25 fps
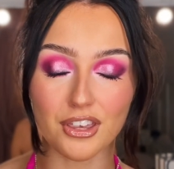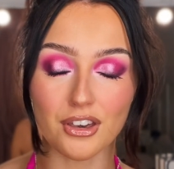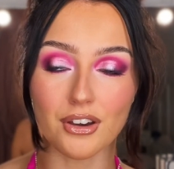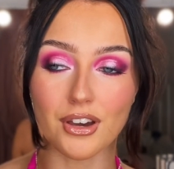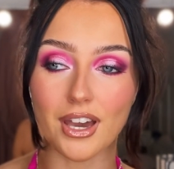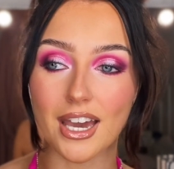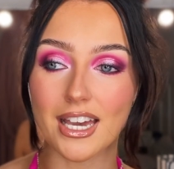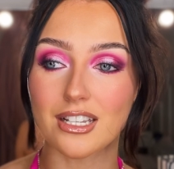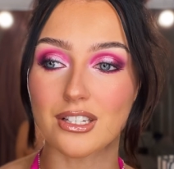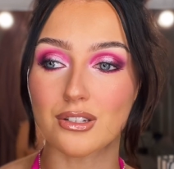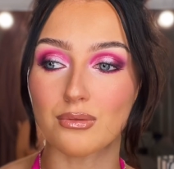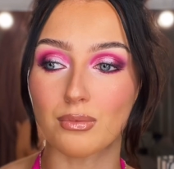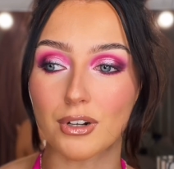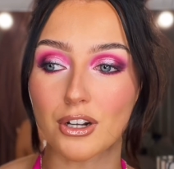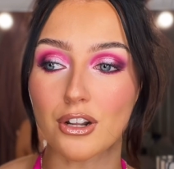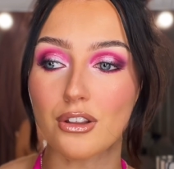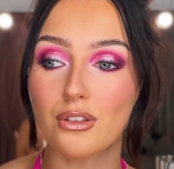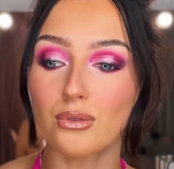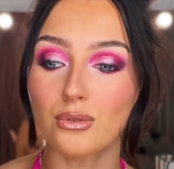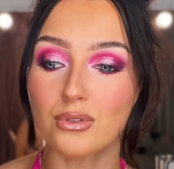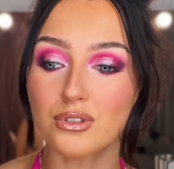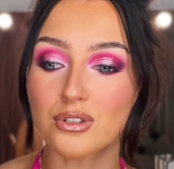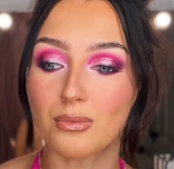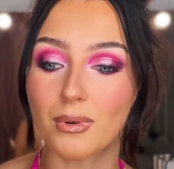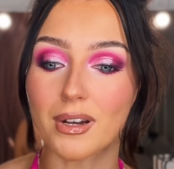It's one of
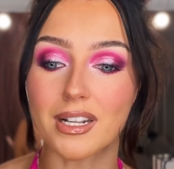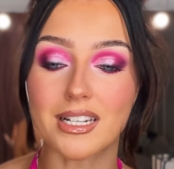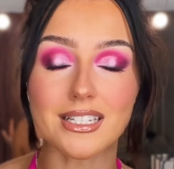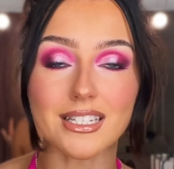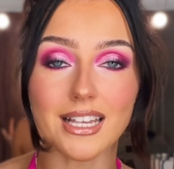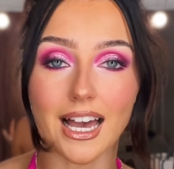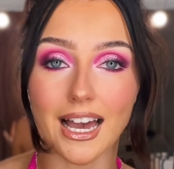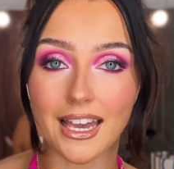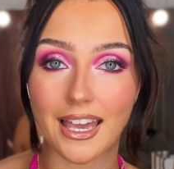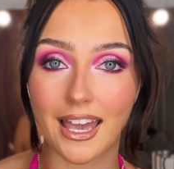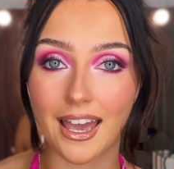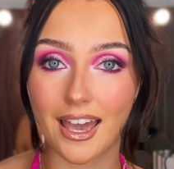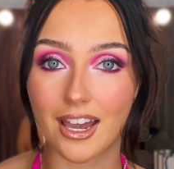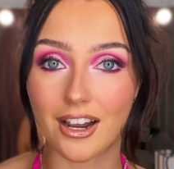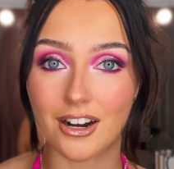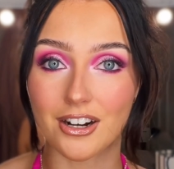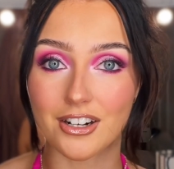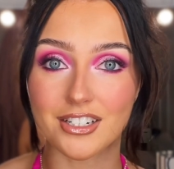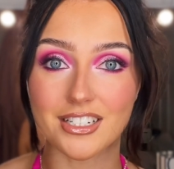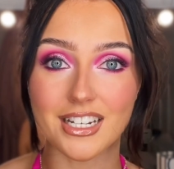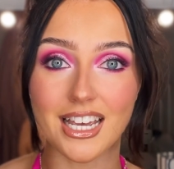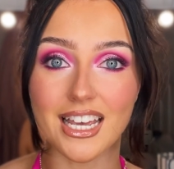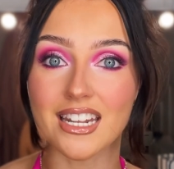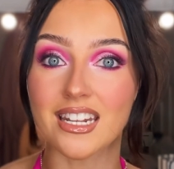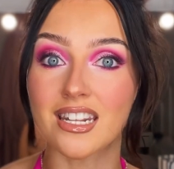those ones I
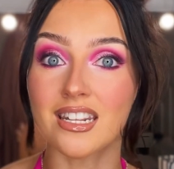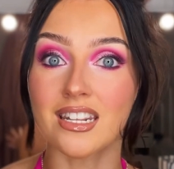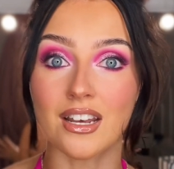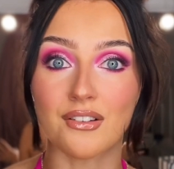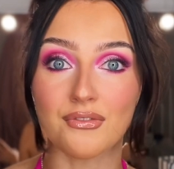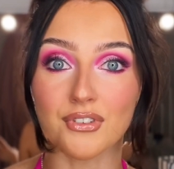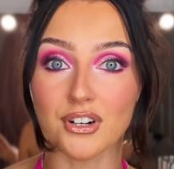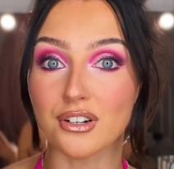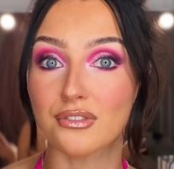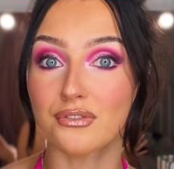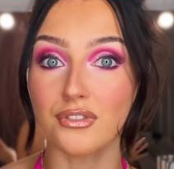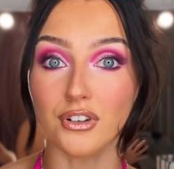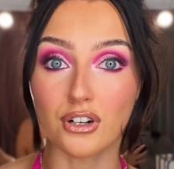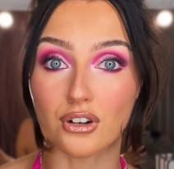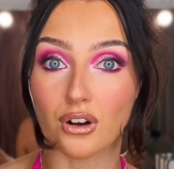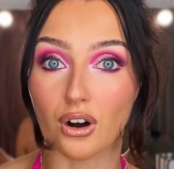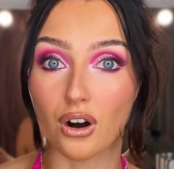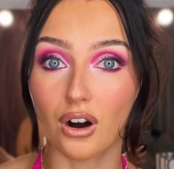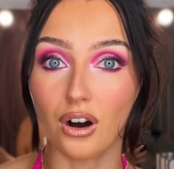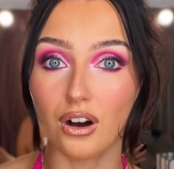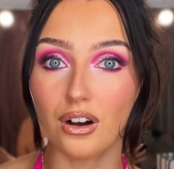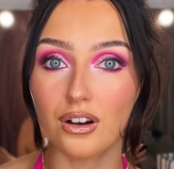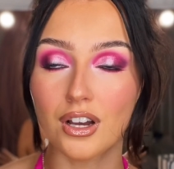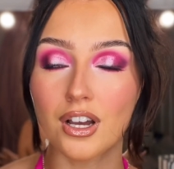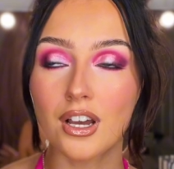heard and never
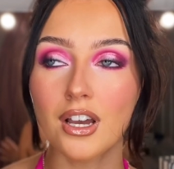forgot.